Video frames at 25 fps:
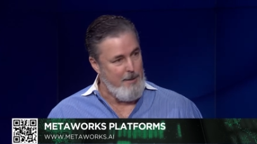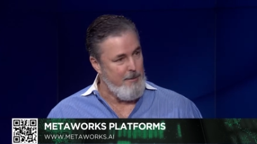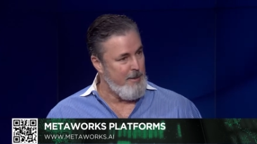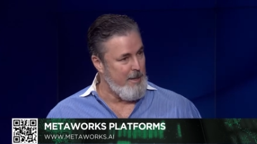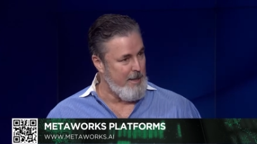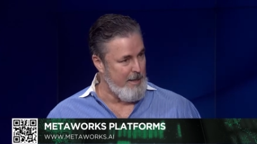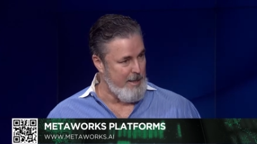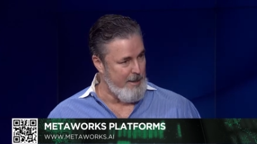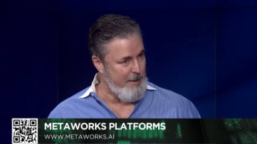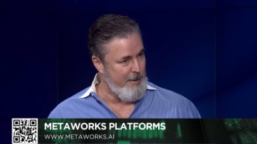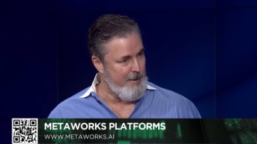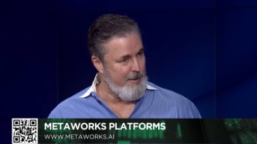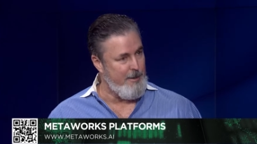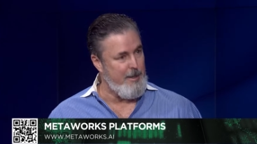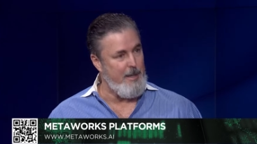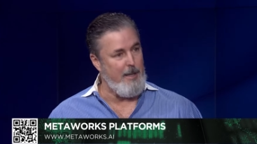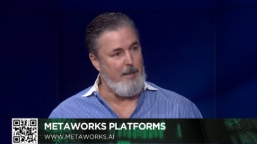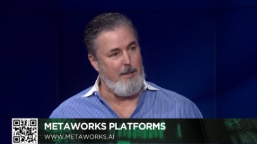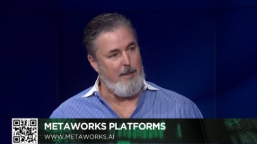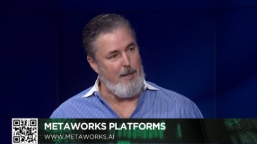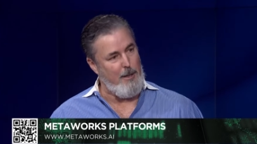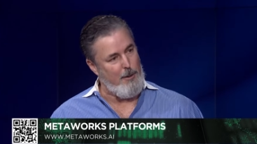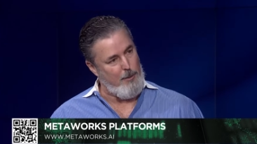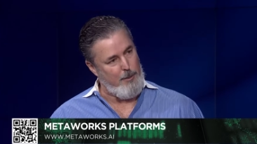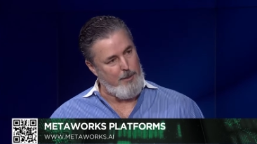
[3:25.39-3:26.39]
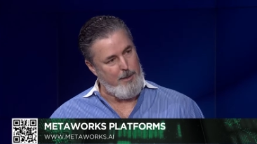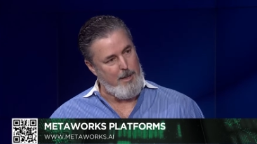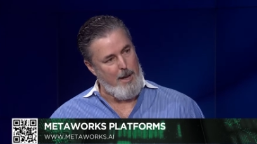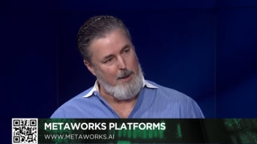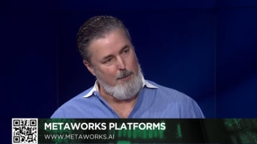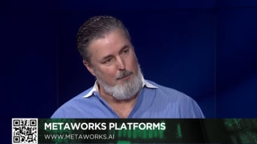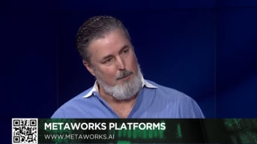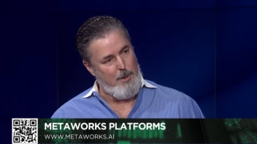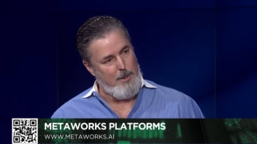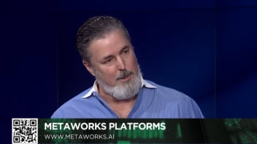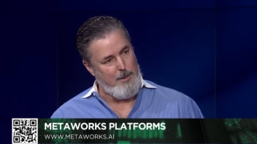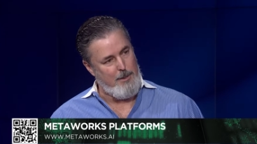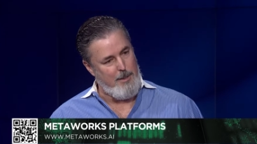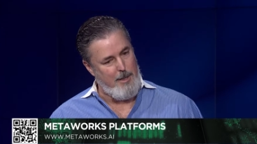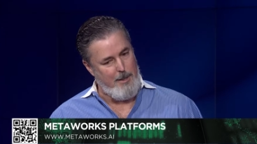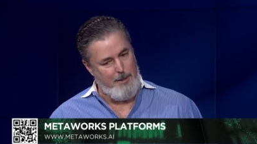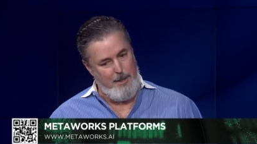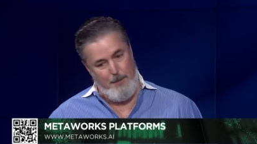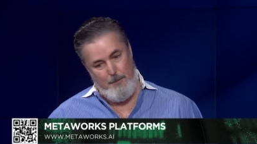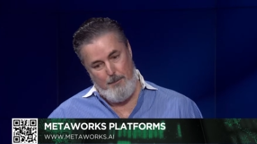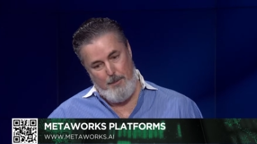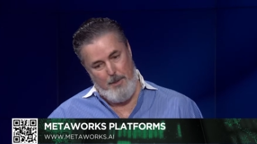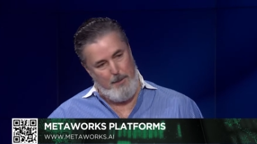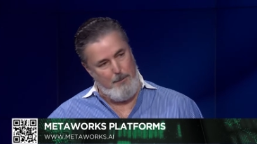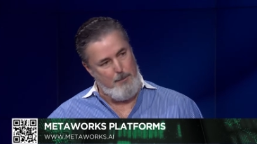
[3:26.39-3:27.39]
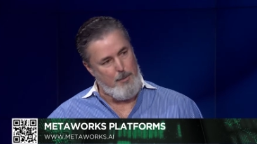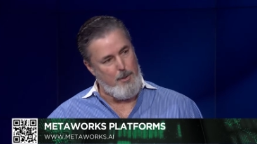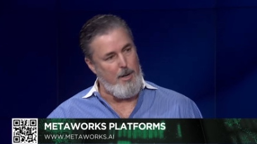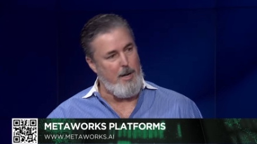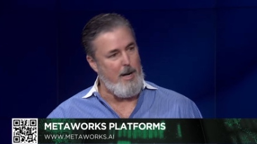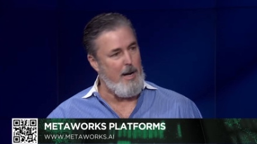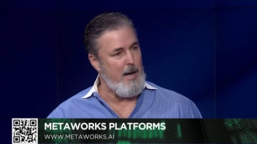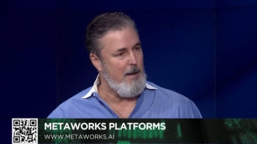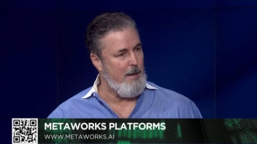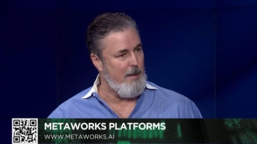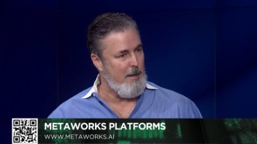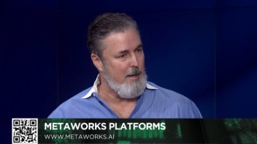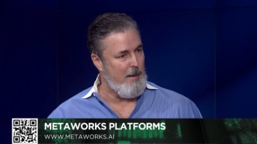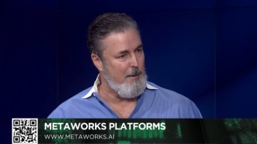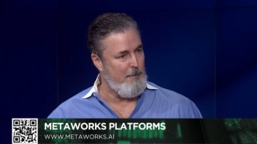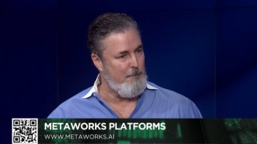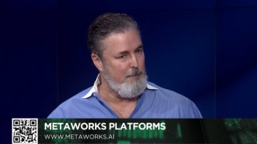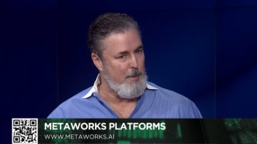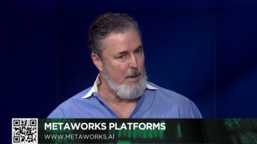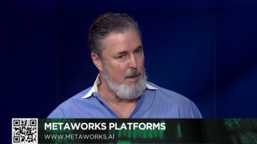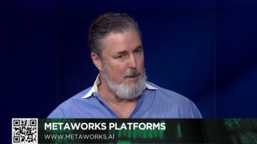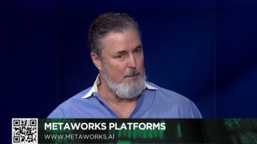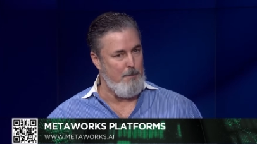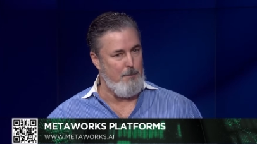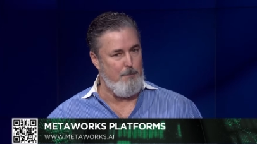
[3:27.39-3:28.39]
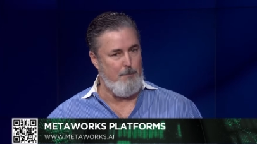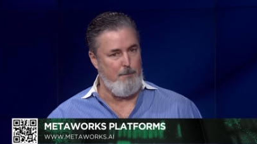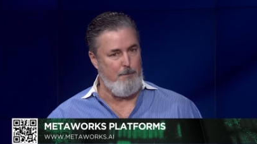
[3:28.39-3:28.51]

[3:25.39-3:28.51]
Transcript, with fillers: They didn't think that that was uh, they, they put in um, a